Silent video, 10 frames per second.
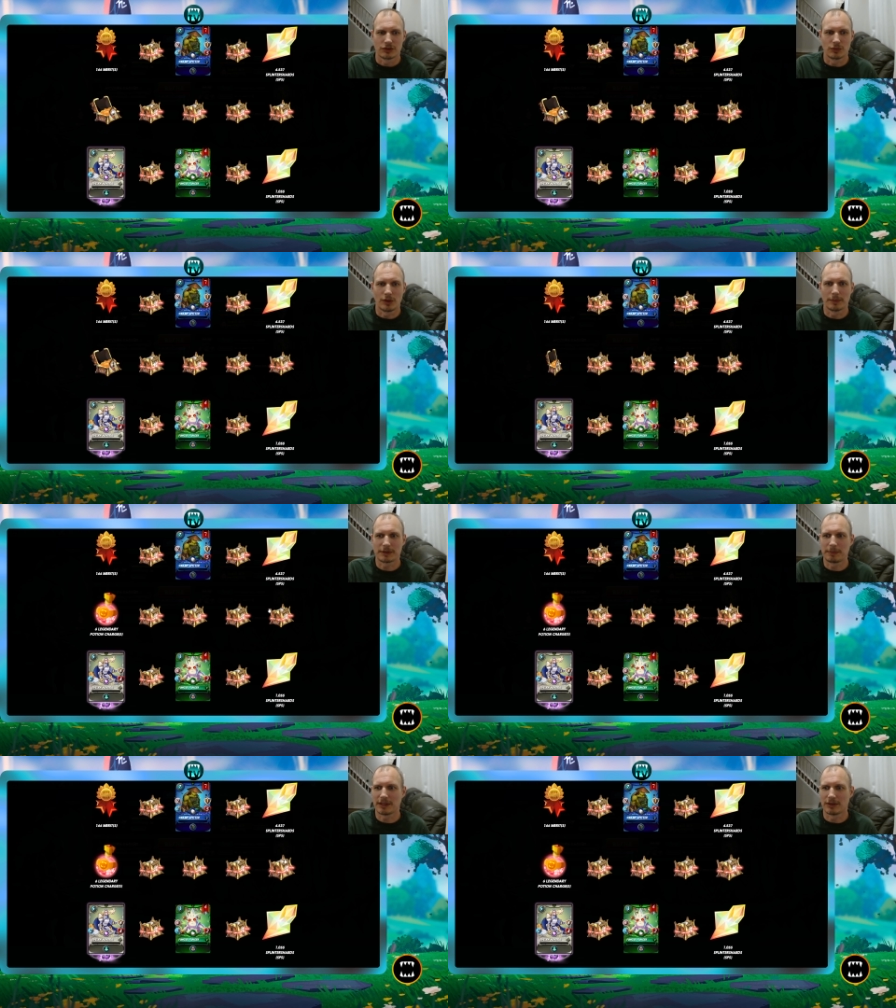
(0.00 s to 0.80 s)
Swamp
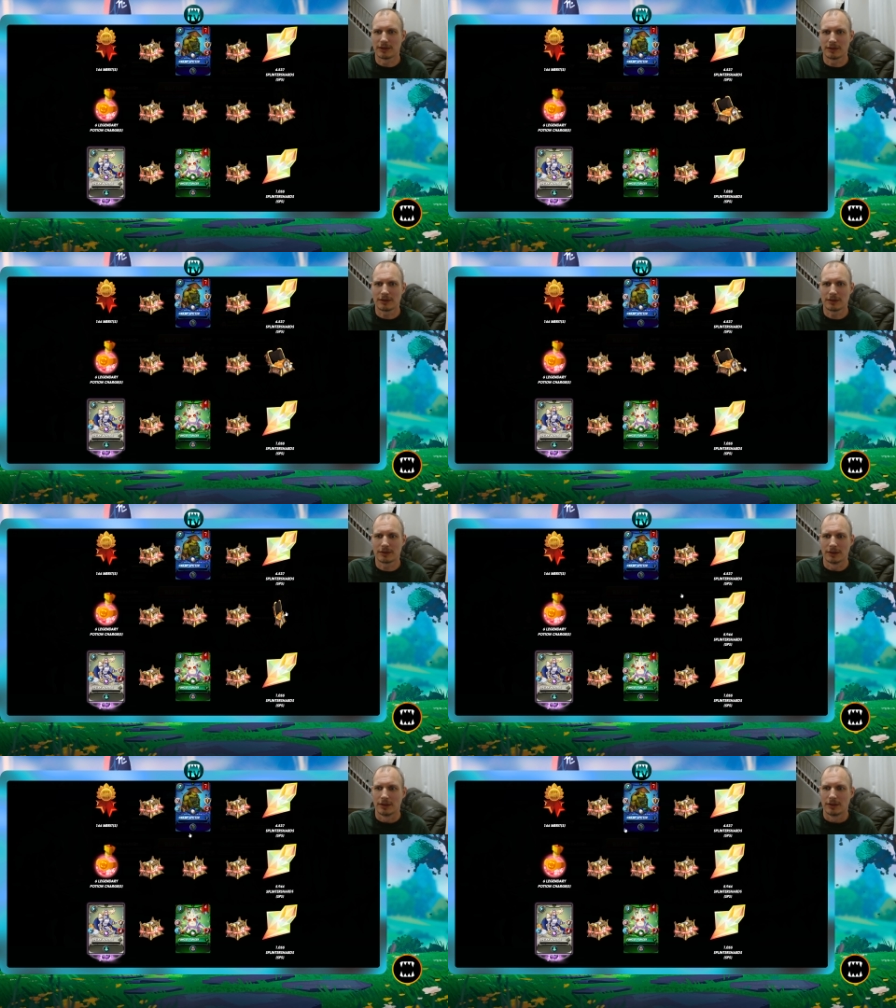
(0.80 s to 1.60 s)

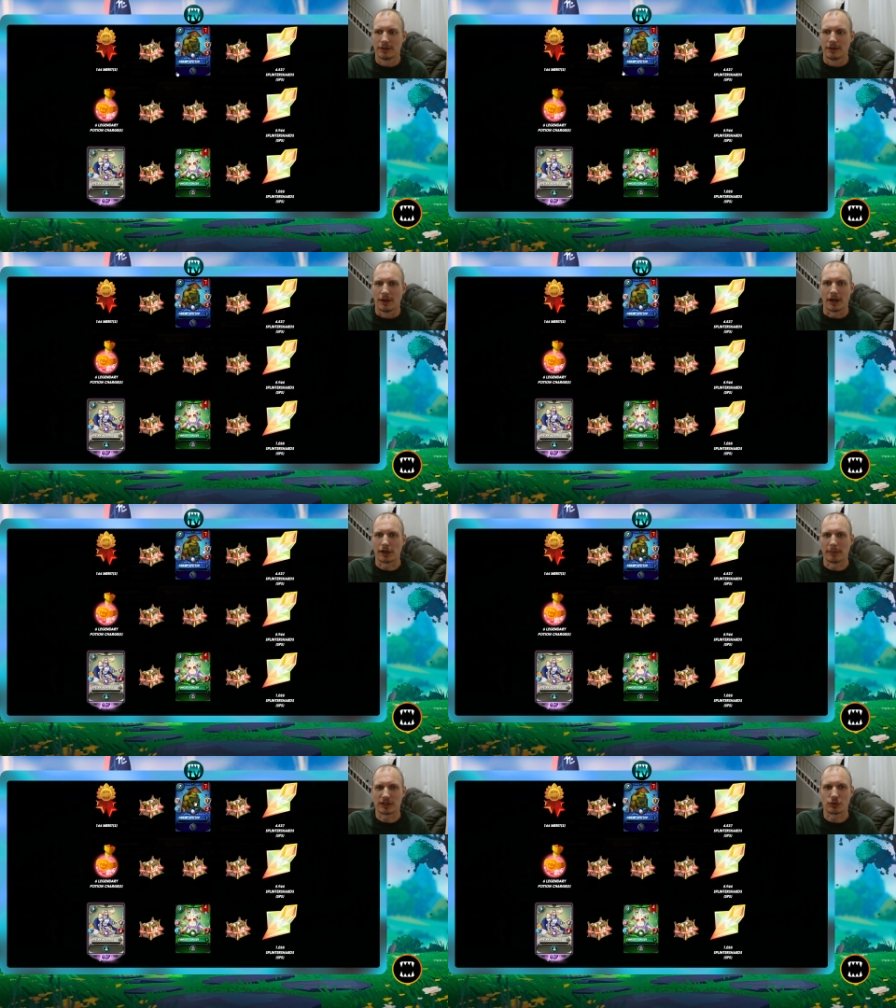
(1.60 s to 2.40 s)
Spitter. I
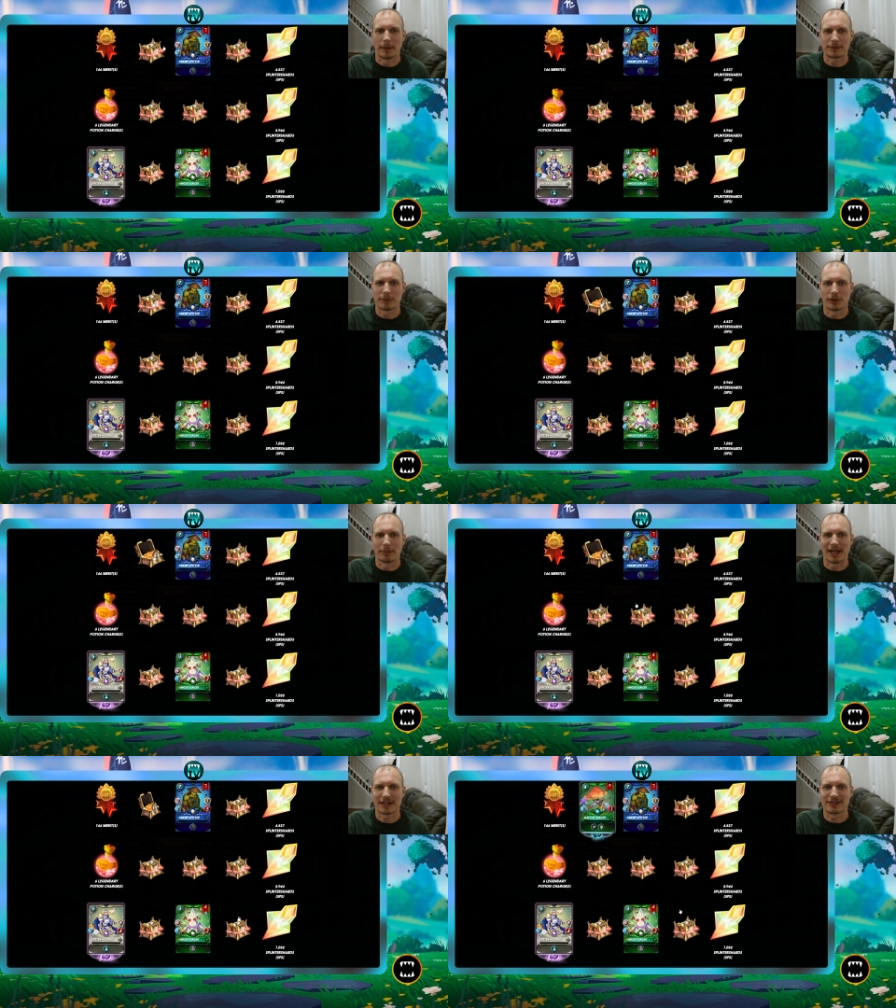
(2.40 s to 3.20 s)
got my Swamp Spitter to
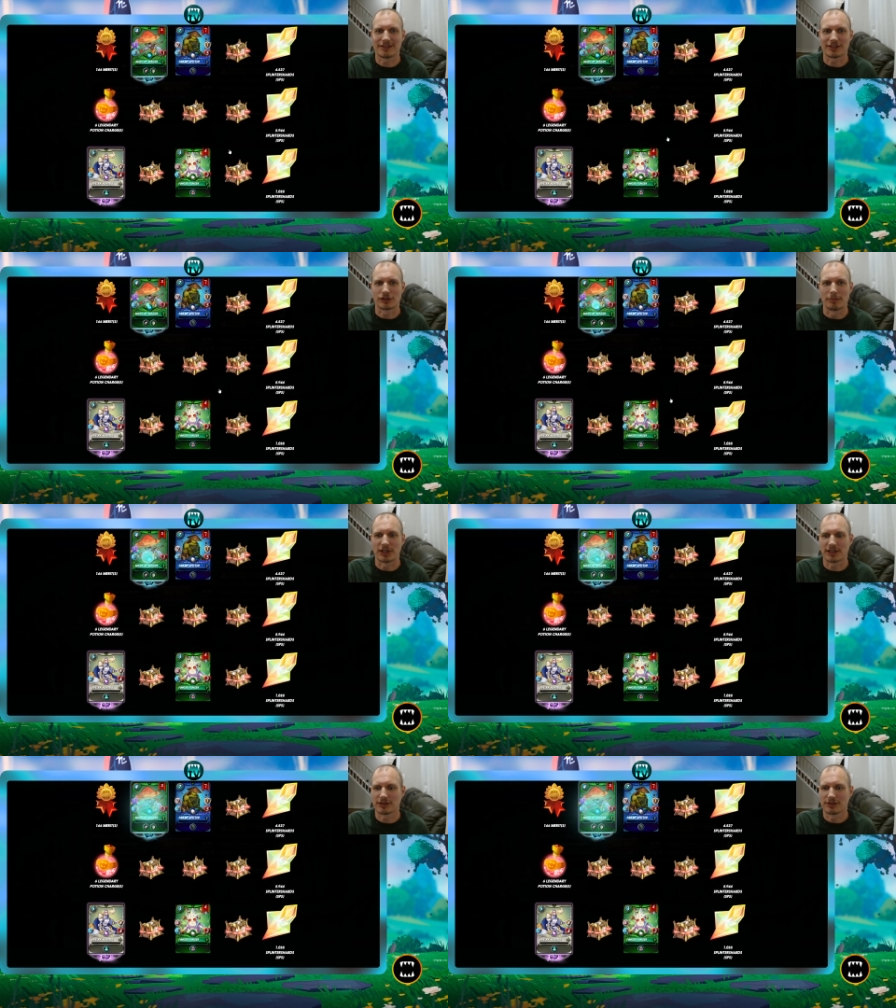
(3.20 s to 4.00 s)
max. He's such a
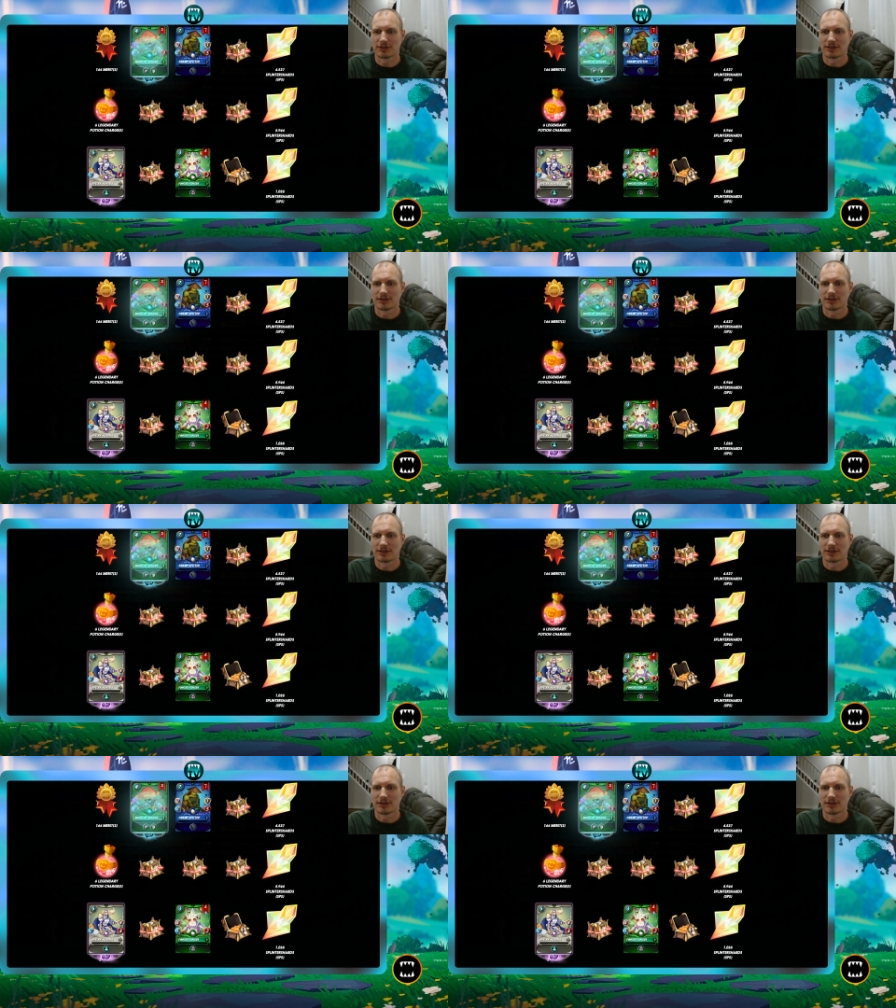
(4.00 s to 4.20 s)
boss.